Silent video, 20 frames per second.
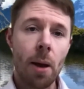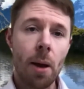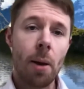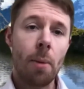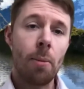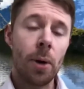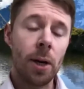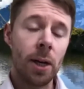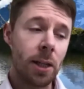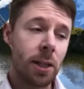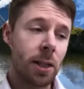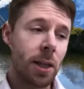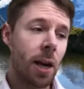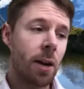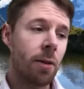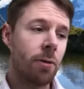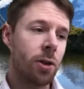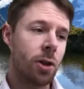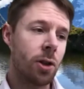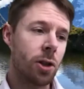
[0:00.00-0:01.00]
But instead
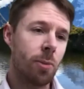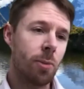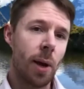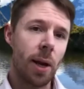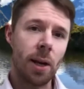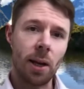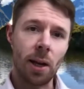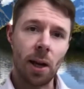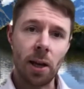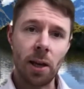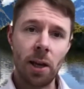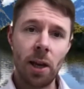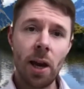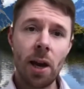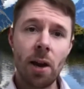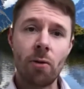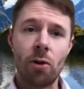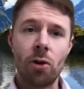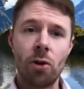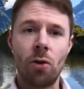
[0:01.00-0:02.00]
of just spending a
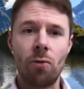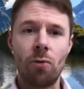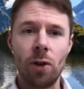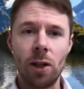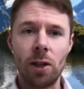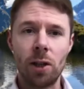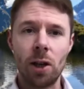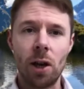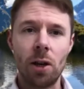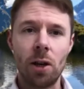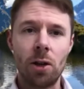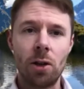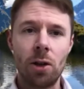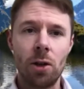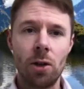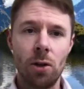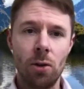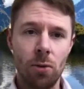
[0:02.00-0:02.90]
year on your research, you